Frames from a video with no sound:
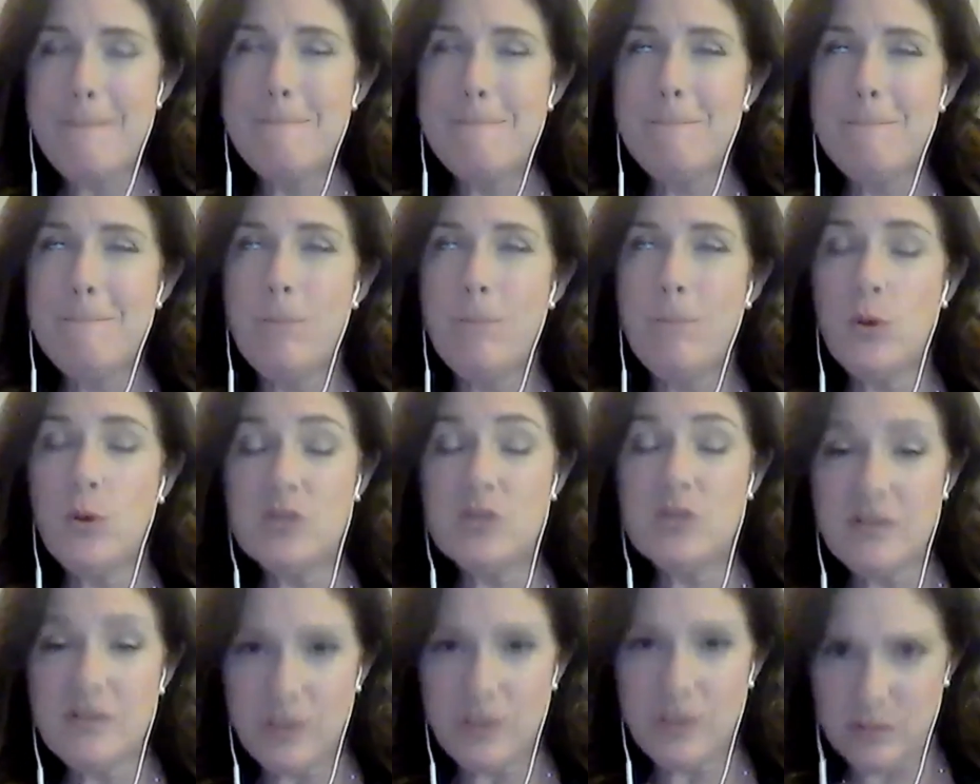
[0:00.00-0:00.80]

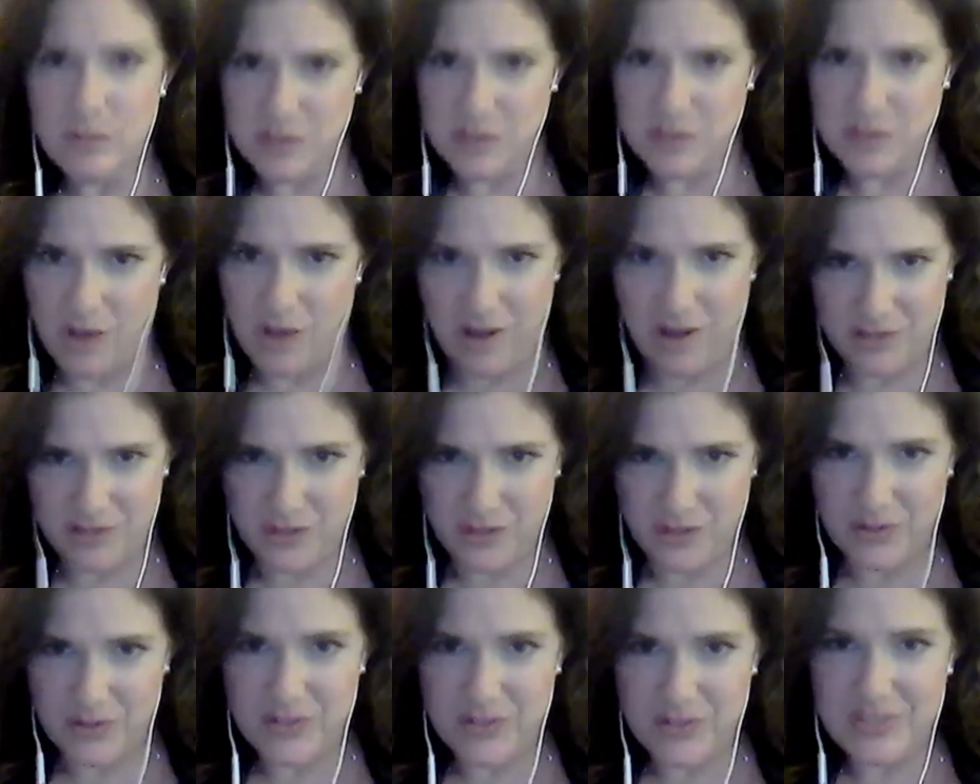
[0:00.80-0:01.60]
most of those
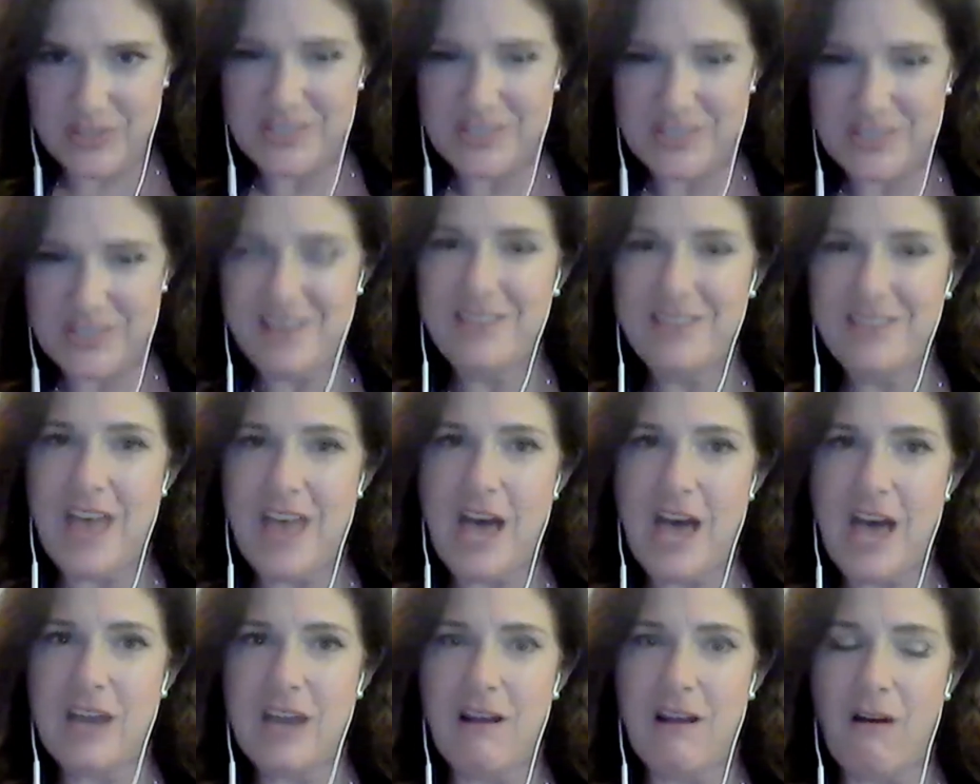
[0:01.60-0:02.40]
doctors
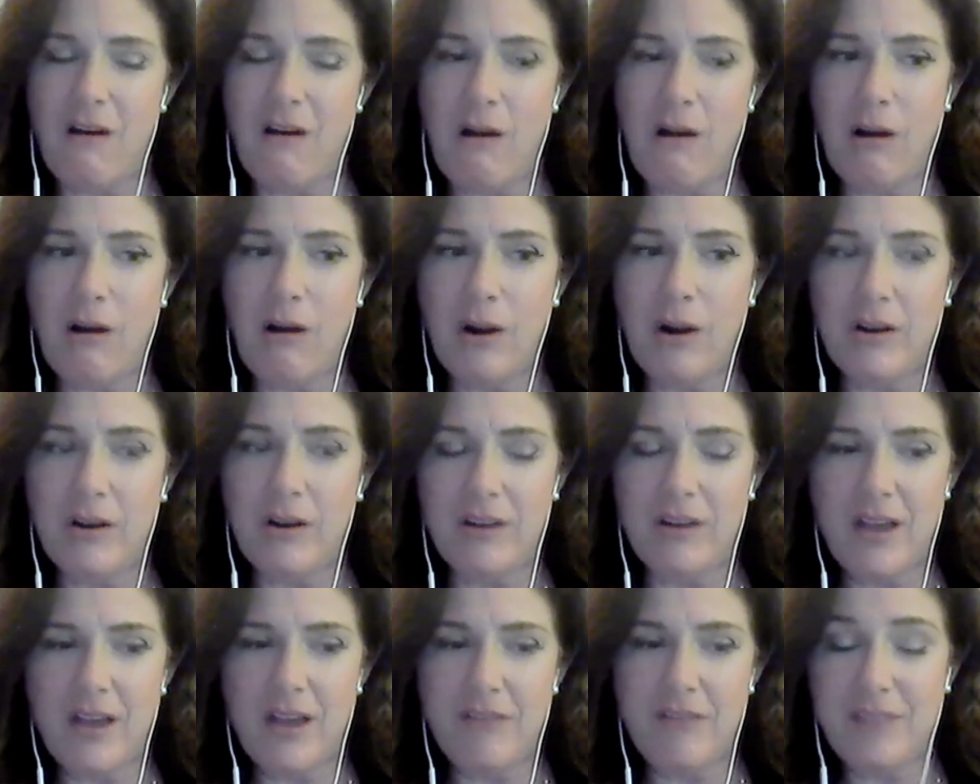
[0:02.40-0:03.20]
that
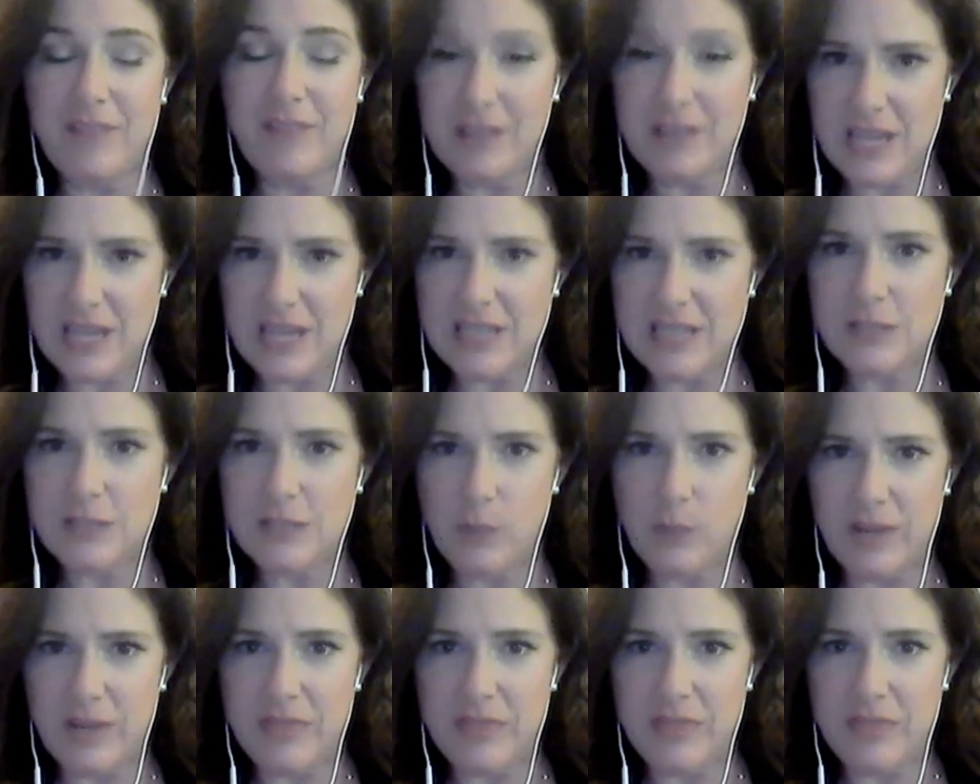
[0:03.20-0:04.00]
are
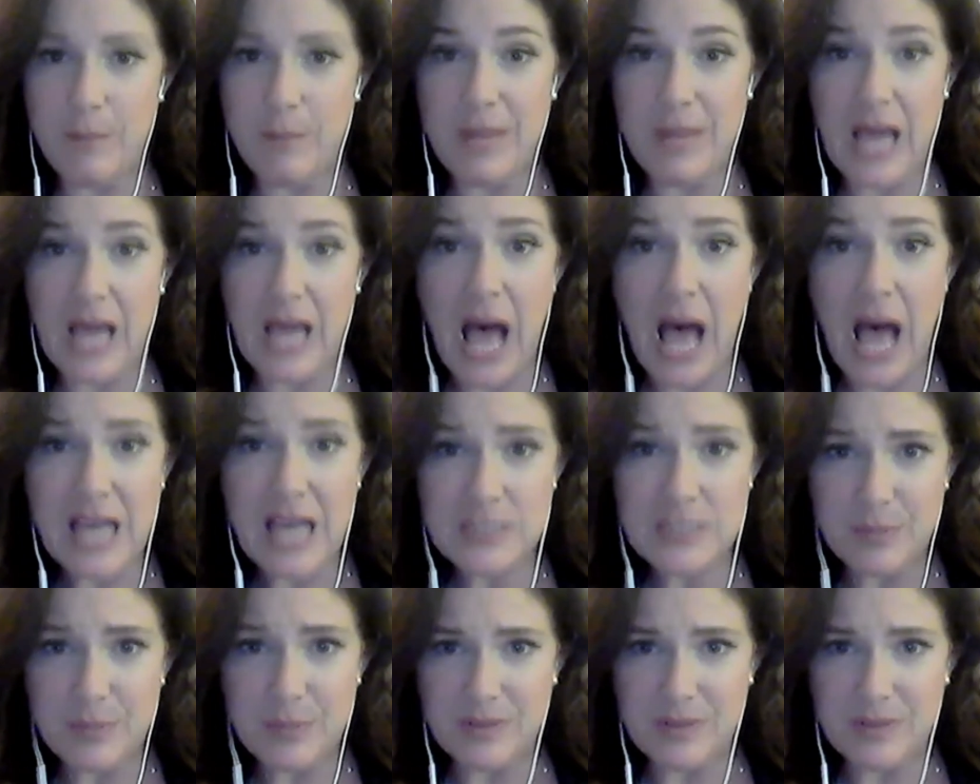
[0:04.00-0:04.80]
affiliated with the big
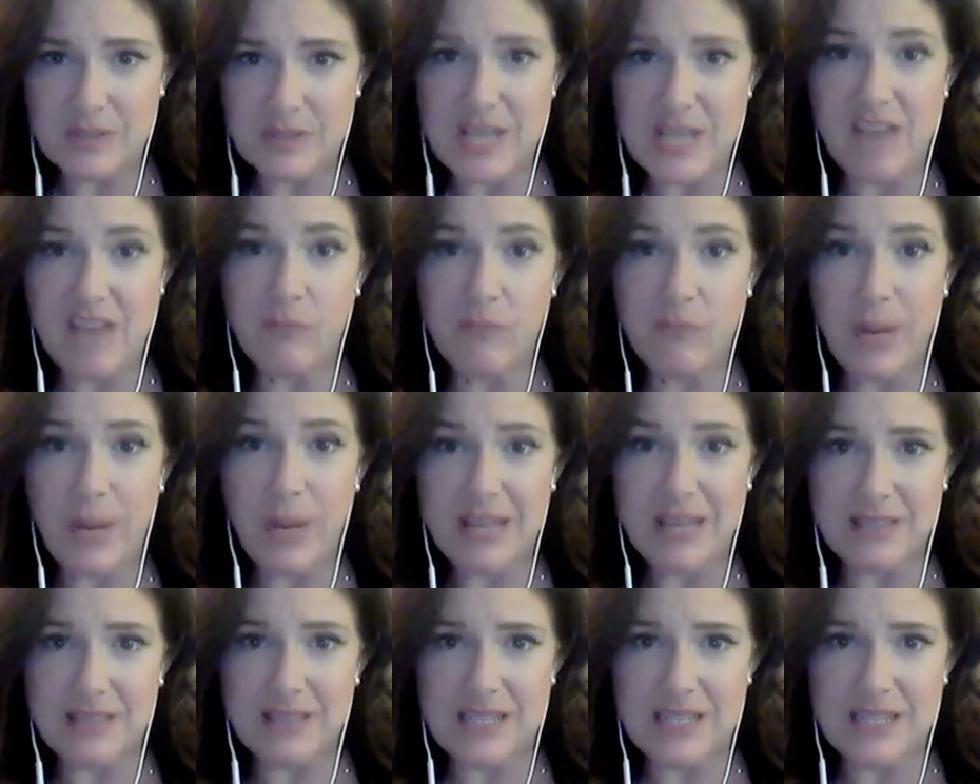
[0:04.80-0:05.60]
hospitals have
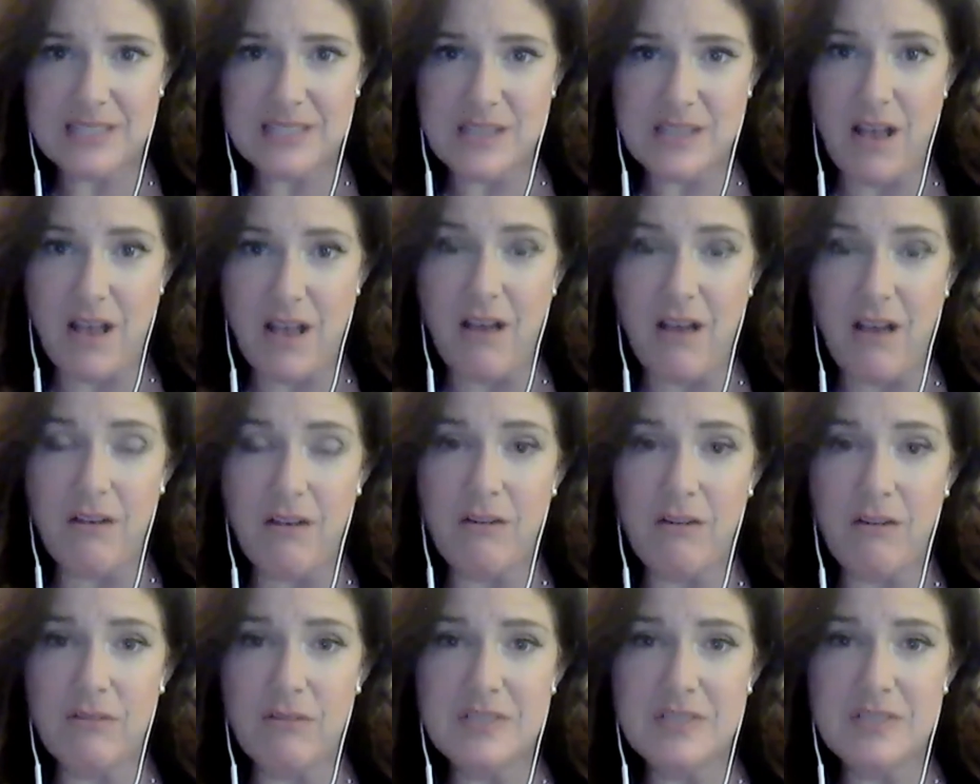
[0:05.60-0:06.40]
wait lists
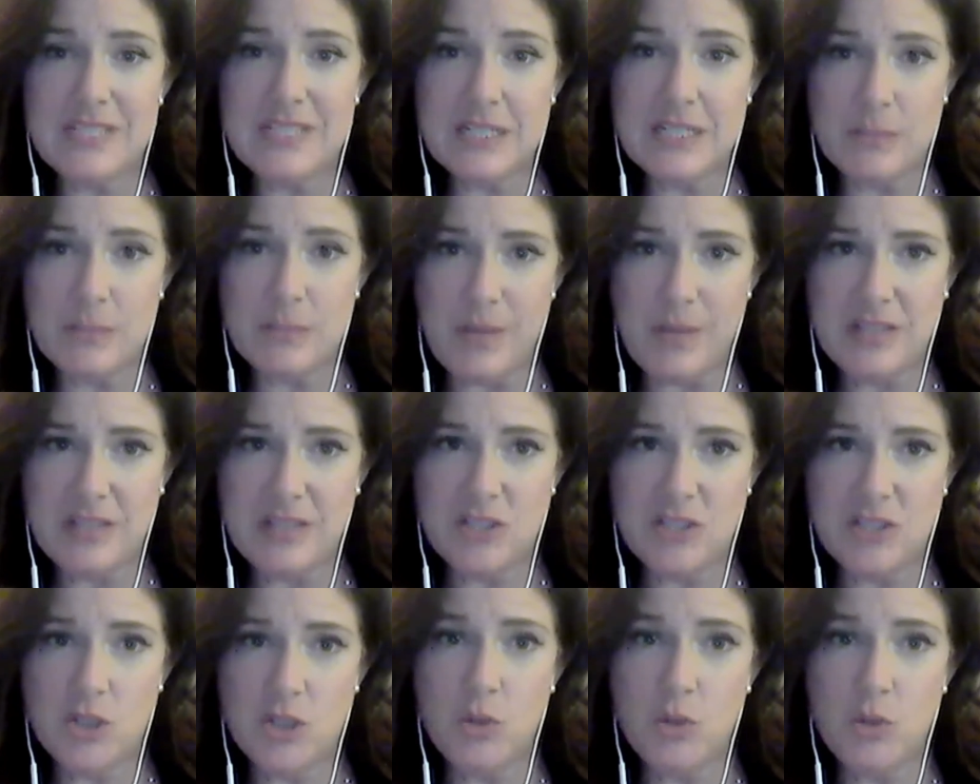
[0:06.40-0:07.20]
of 6
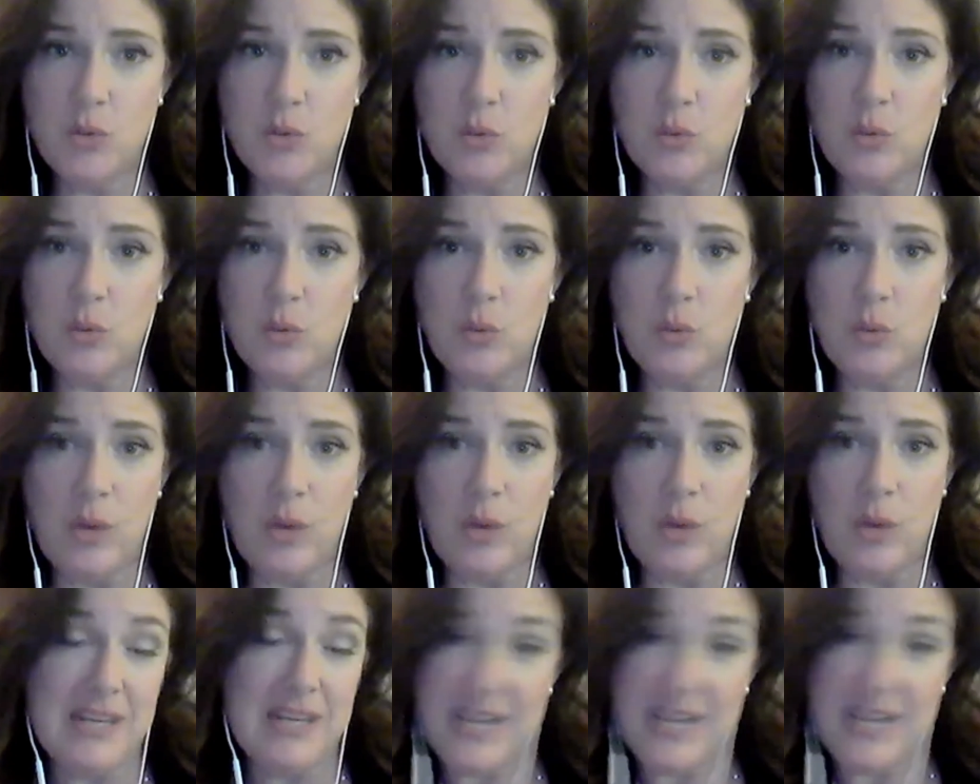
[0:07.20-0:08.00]
months to
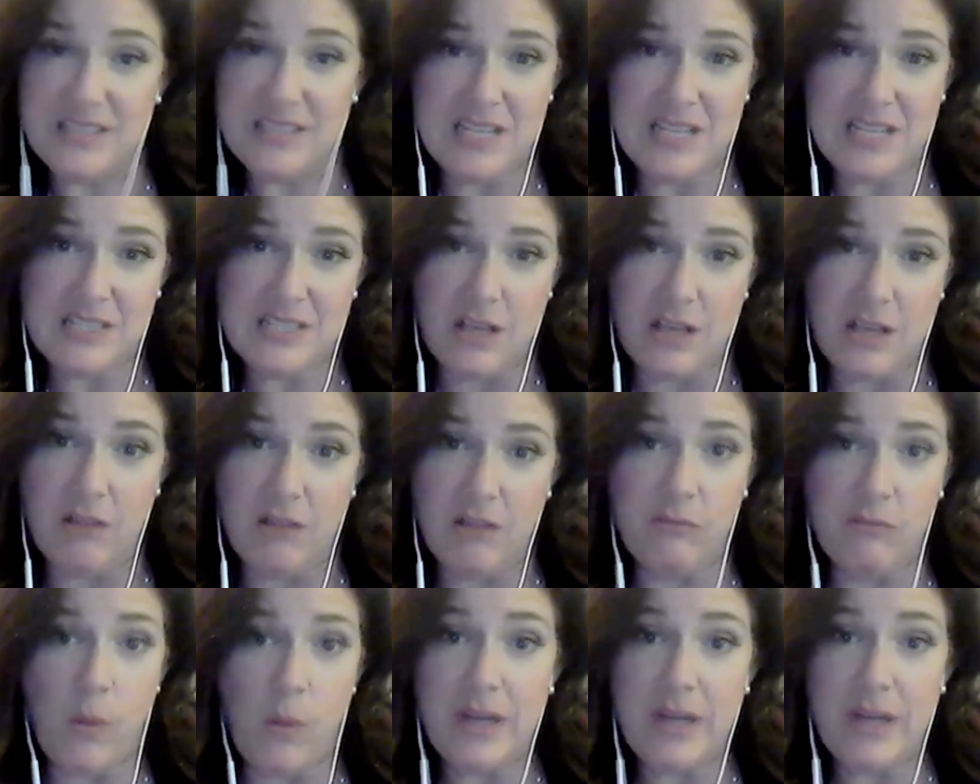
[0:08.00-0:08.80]
an excess
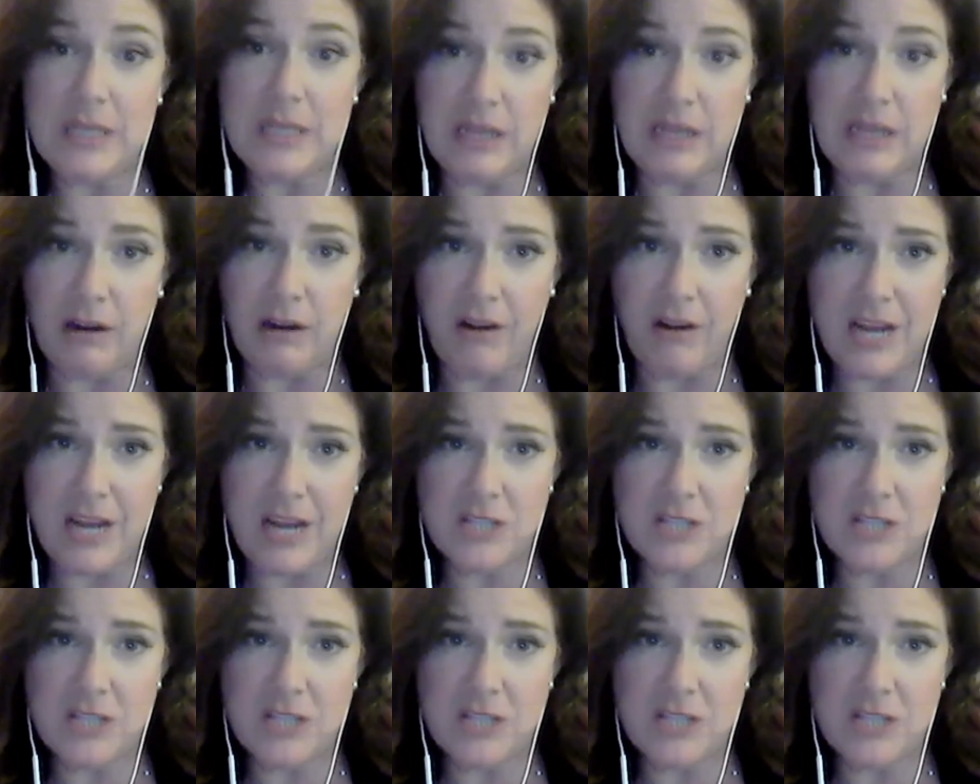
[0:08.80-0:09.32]
of 1 year.